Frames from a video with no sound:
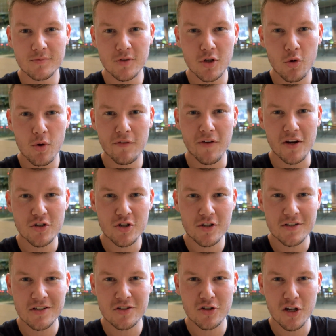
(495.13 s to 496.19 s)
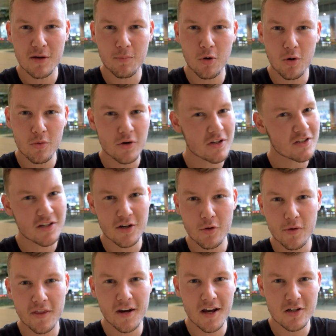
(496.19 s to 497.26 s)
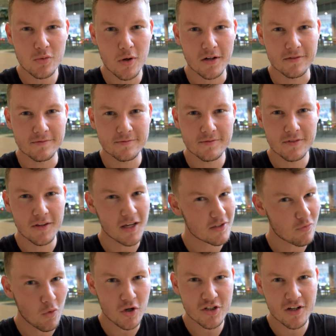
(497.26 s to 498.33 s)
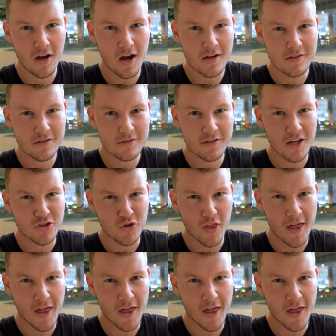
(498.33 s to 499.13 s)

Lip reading: new adventures in Singapore will continue in the next one. Thanks for watching, guys. Catch you